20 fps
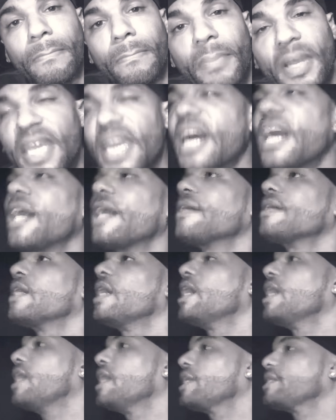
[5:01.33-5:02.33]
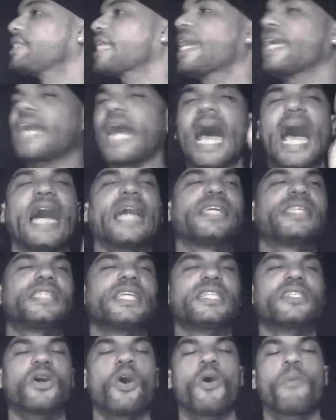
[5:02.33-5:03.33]
But yeah, uh, thank God the
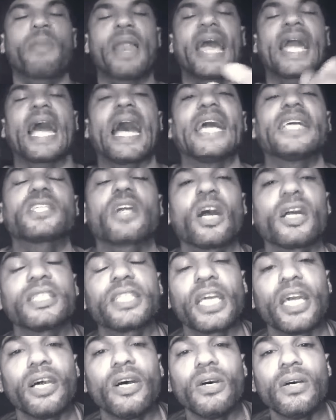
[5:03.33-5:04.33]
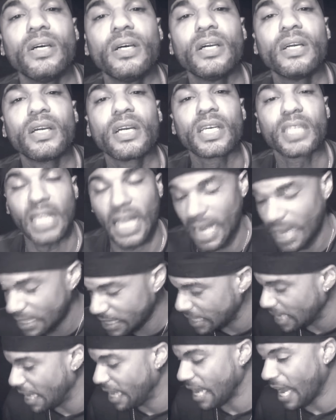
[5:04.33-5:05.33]
shit's on Black Ice Cartel. Cause like I
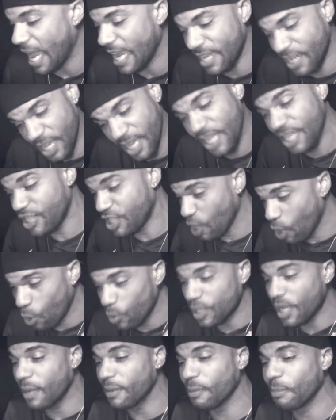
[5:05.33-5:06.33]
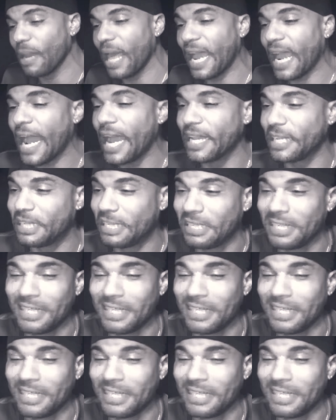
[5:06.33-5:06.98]
said, I, he shows up to Black Ice.